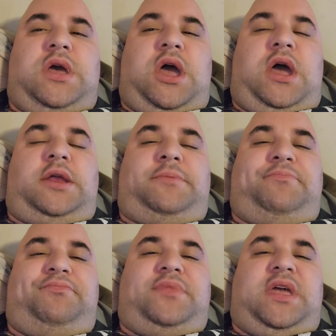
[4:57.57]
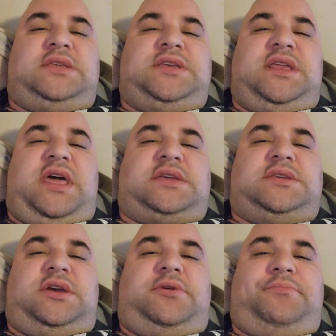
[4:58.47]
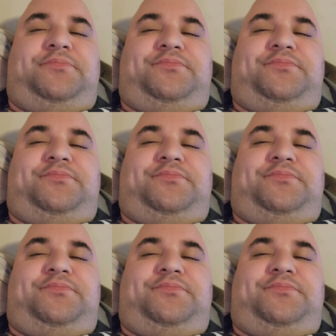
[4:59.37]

All right. I'll see you next year.